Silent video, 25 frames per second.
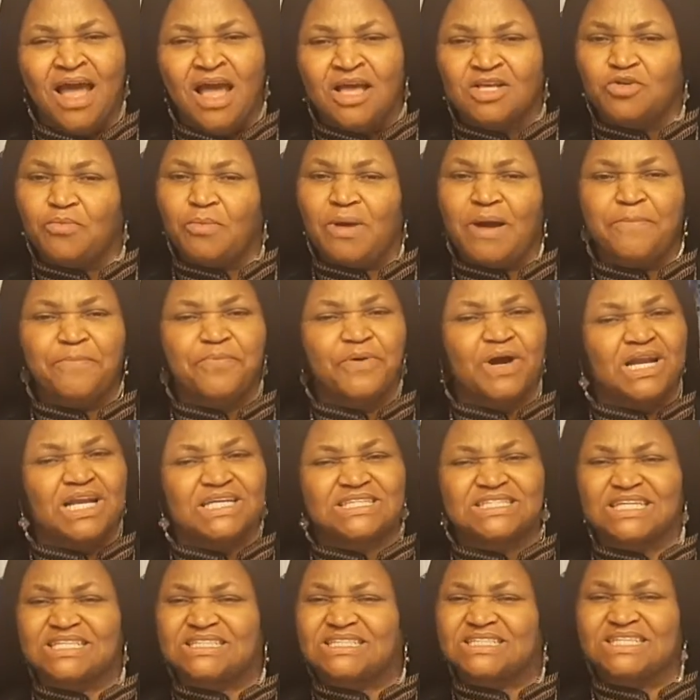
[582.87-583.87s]
So, my
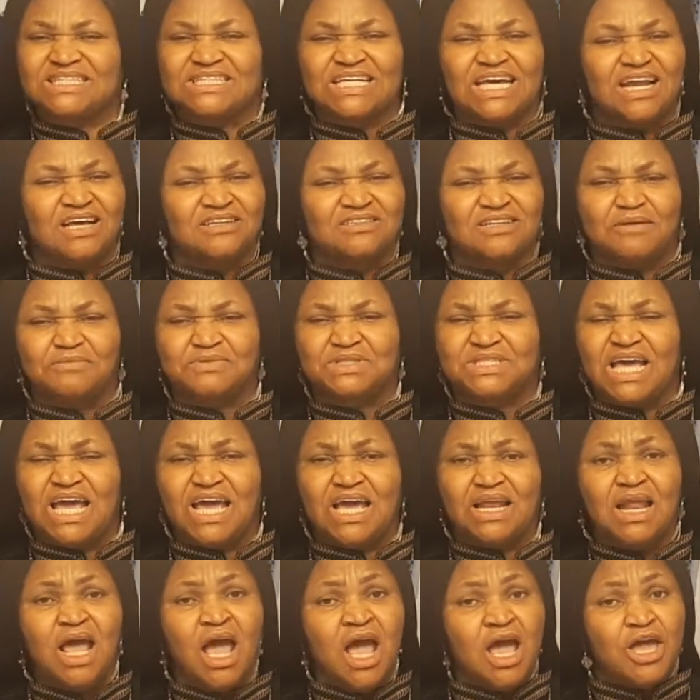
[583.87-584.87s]
brothers and sisters, as I'm
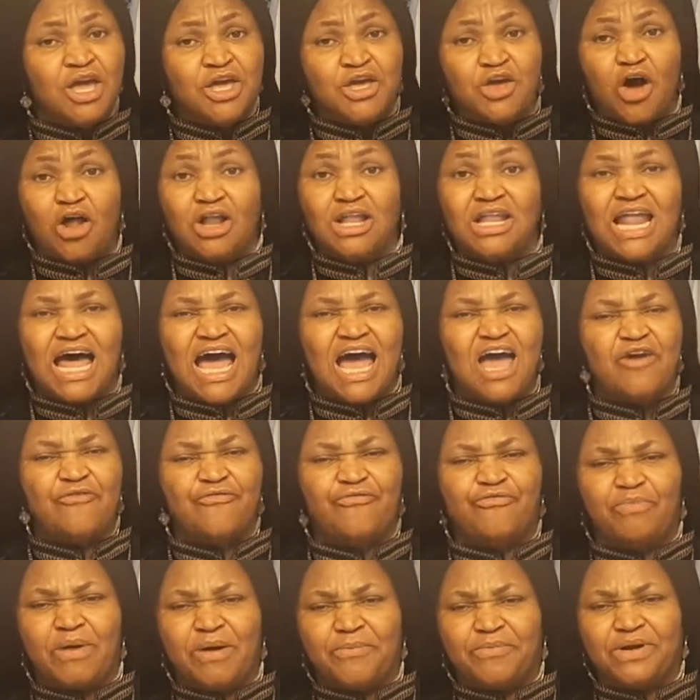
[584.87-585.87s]
saying, in your
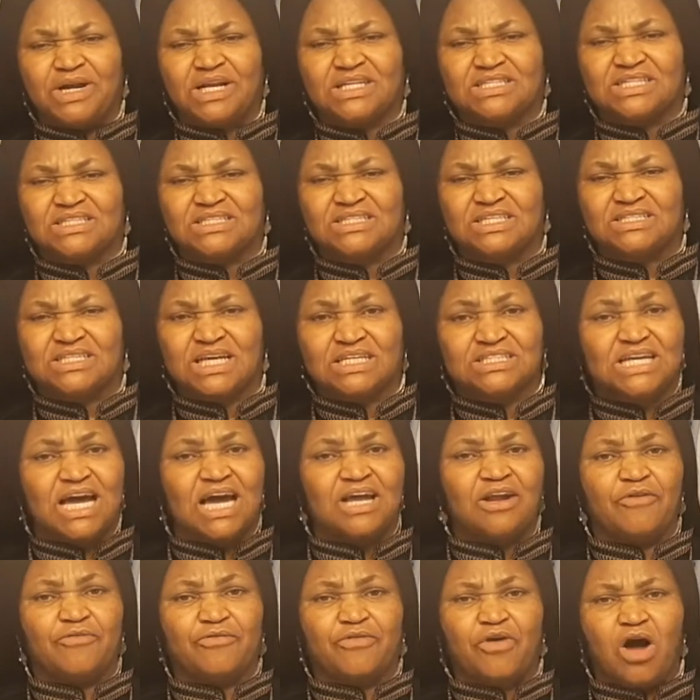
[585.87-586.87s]
life, my brothers and sisters,
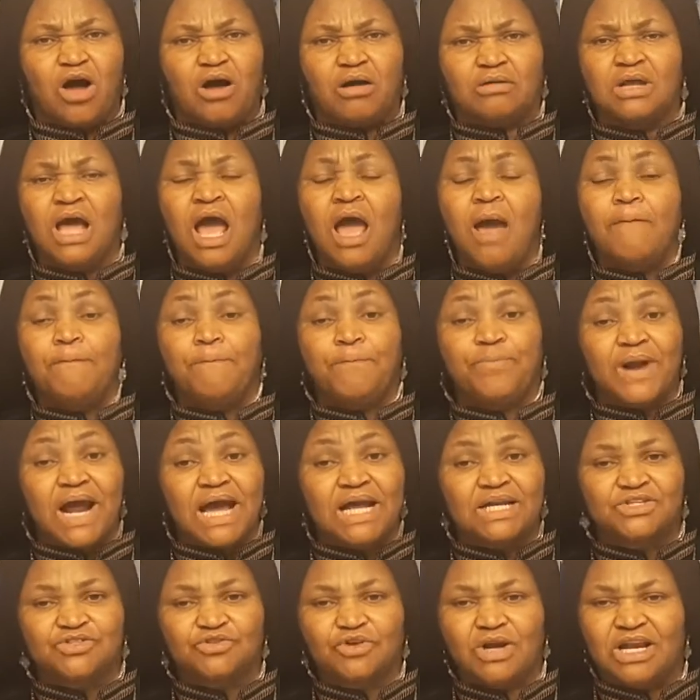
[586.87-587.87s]
child of God,
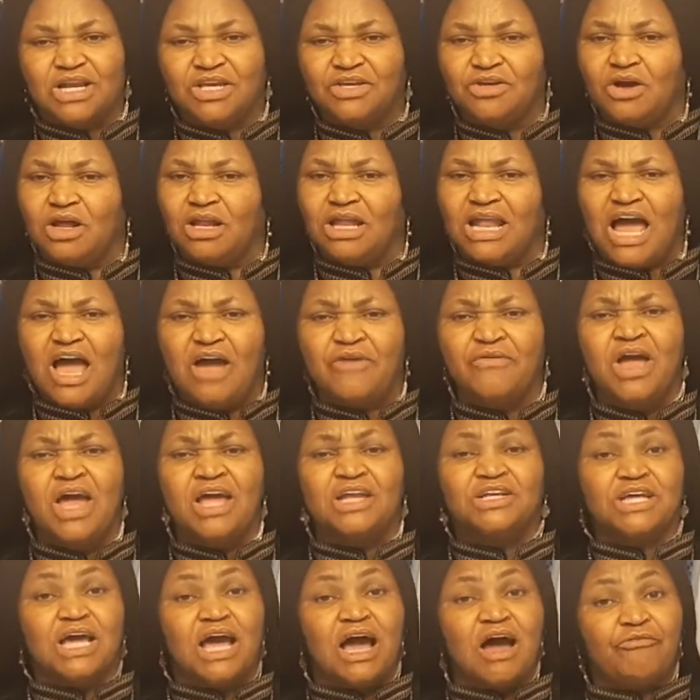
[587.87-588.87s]
brethren, in your life where
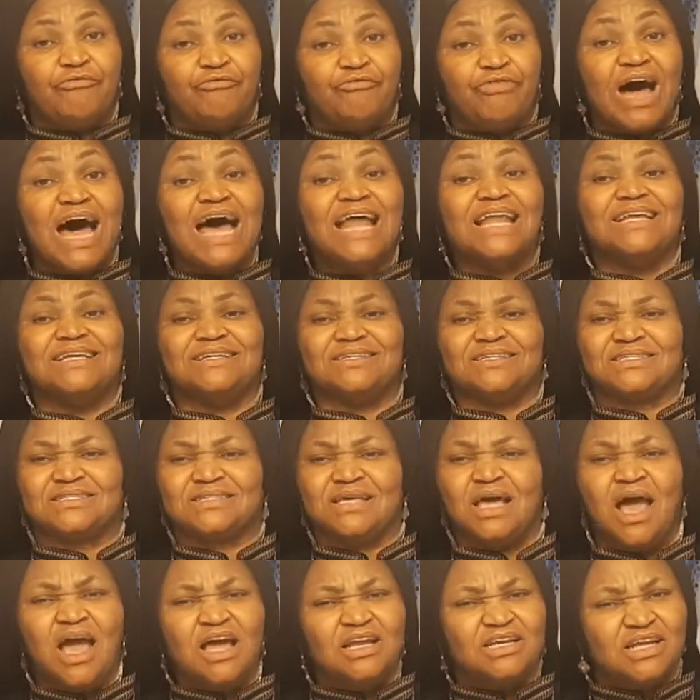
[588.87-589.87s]
there are valleys,
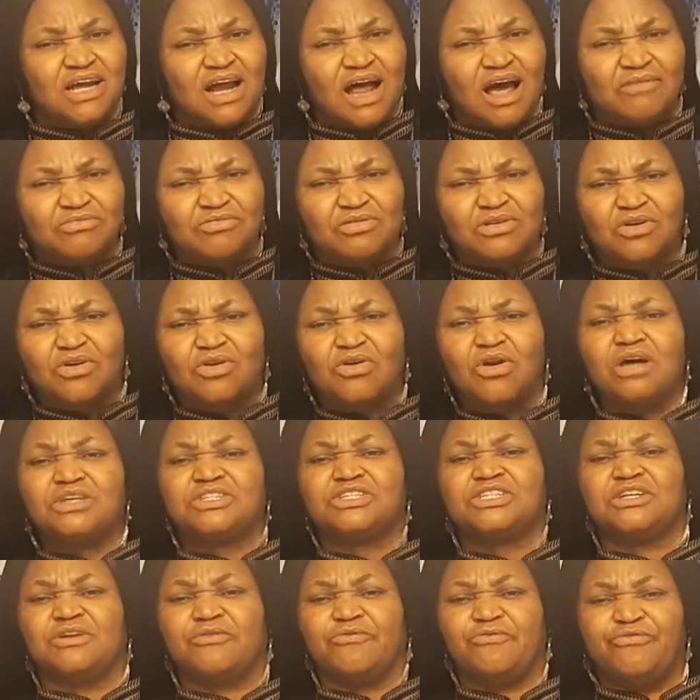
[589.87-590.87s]
there are
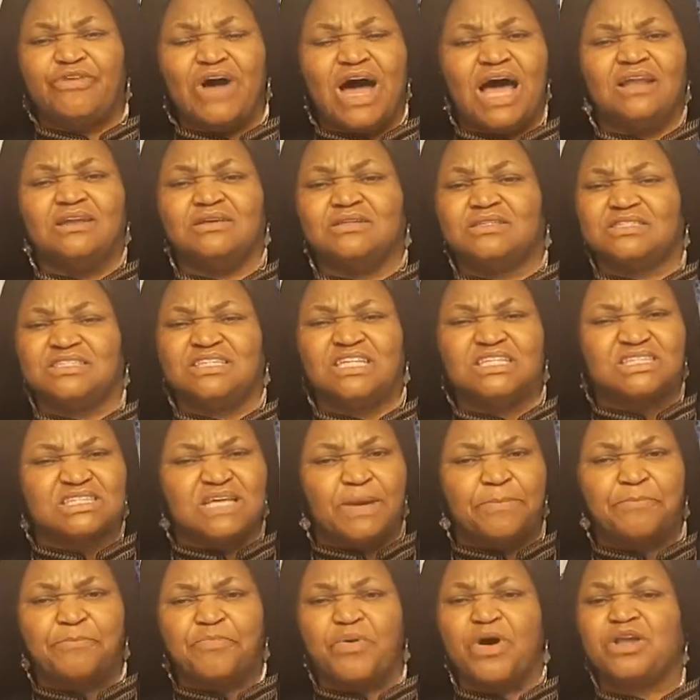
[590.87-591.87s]
crushing valleys,
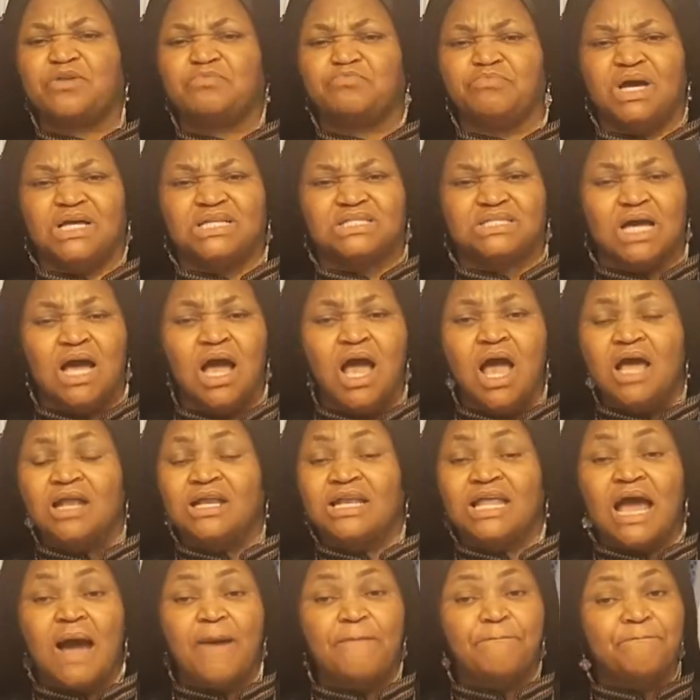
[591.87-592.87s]
disappointment,
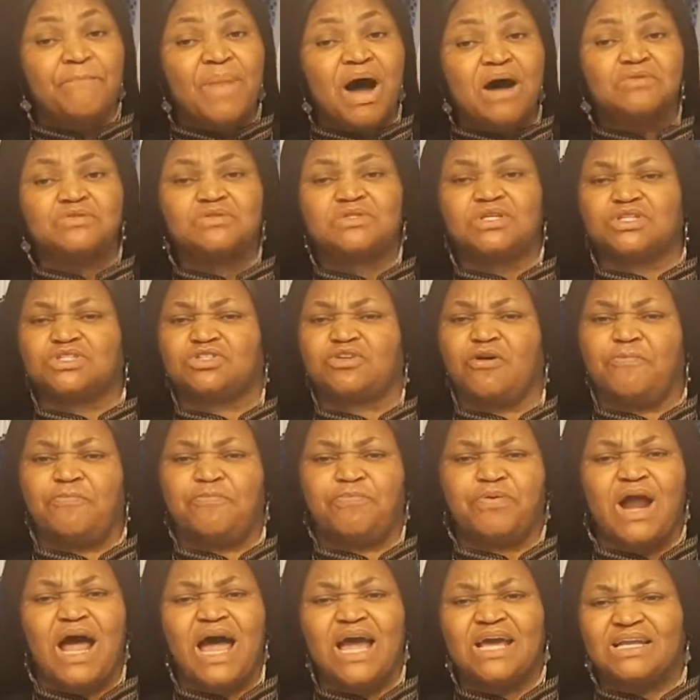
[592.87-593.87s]
there are mountains of
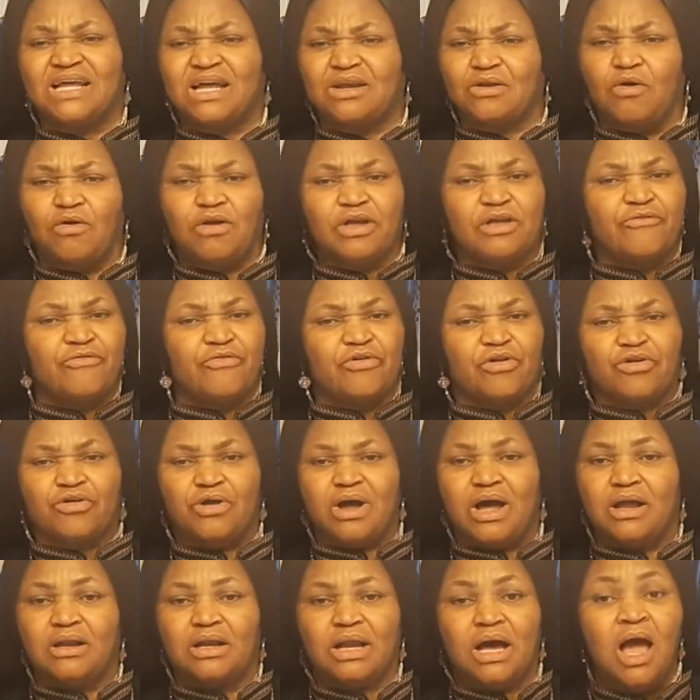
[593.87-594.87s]
pride and evil
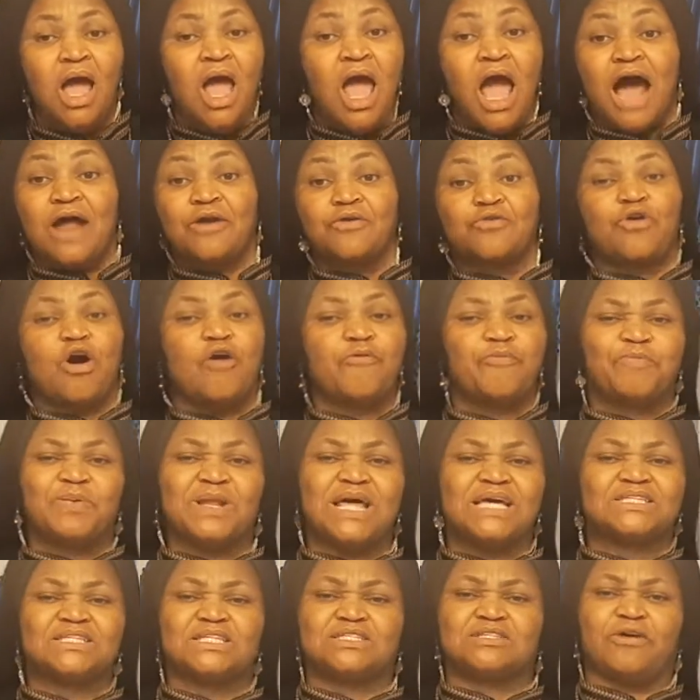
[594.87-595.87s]
ground, and rough
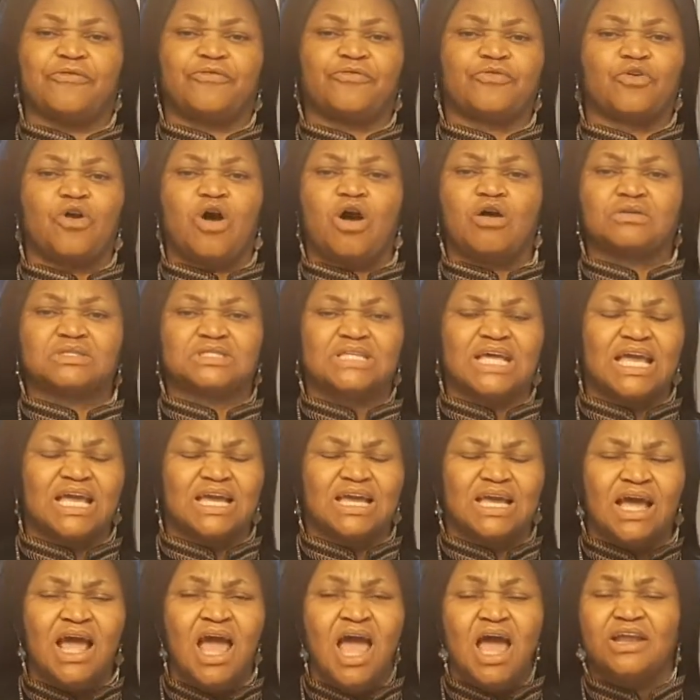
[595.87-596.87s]
places of wrong
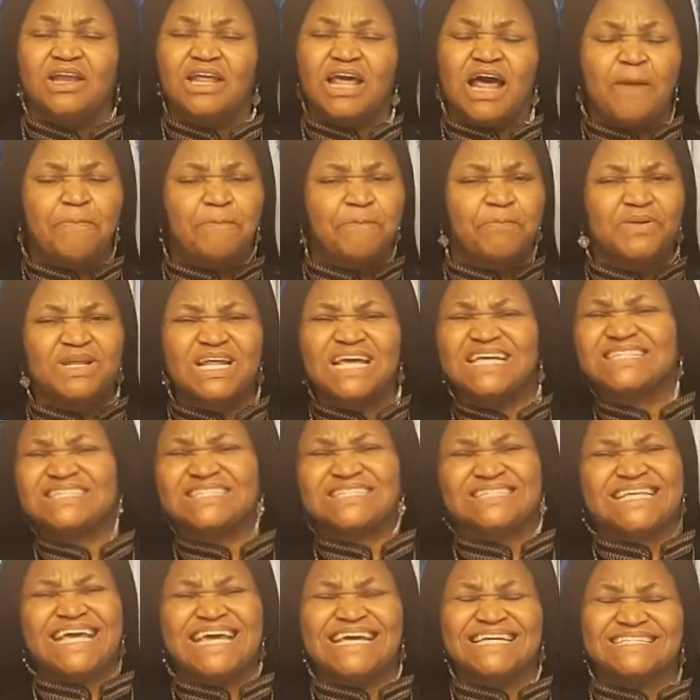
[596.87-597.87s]
thinking. There are
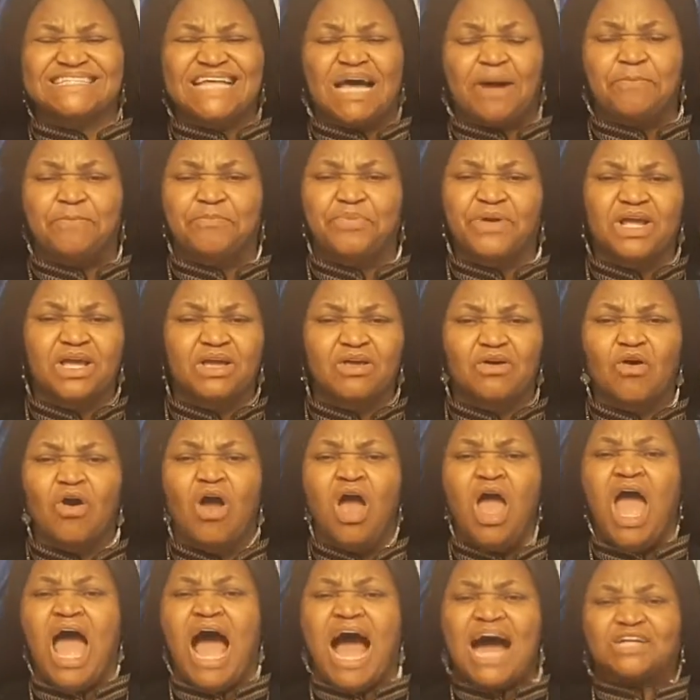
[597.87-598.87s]
things that bring you
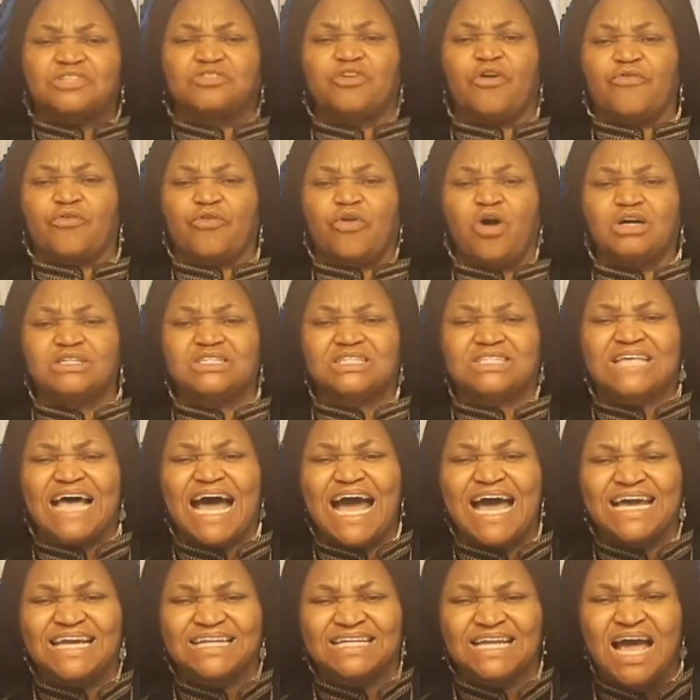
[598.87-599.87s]
out of God's
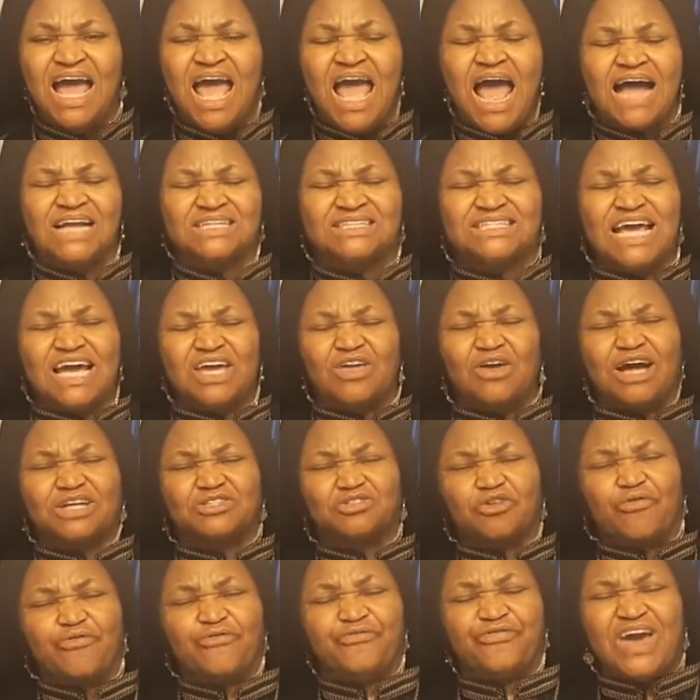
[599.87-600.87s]
side and take you out
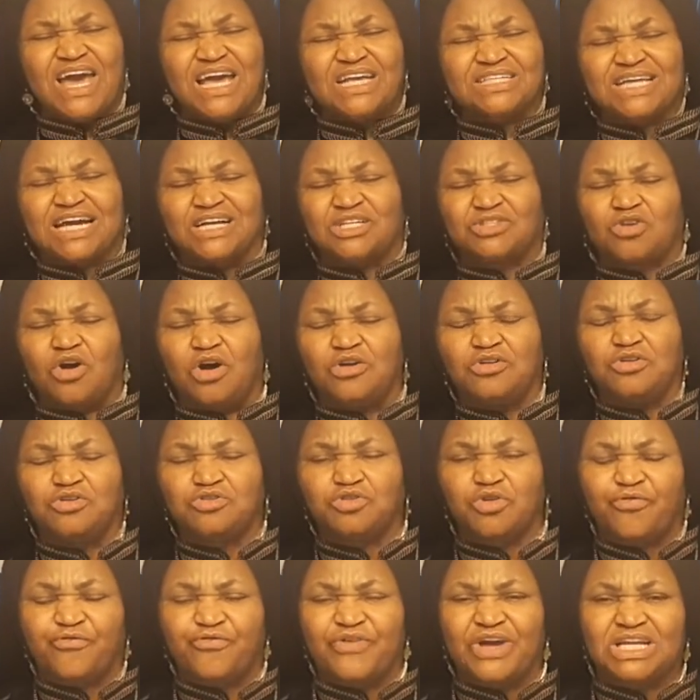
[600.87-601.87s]
of faith and turn you
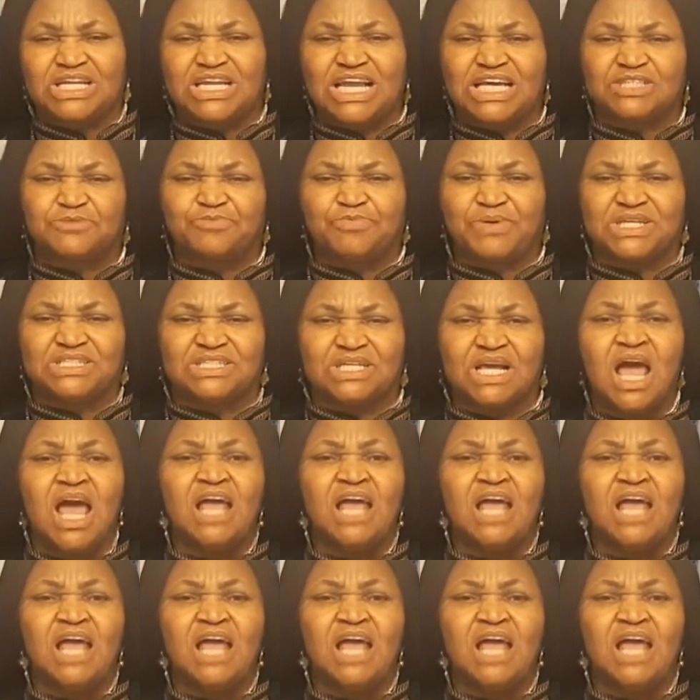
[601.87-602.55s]
to faithless person.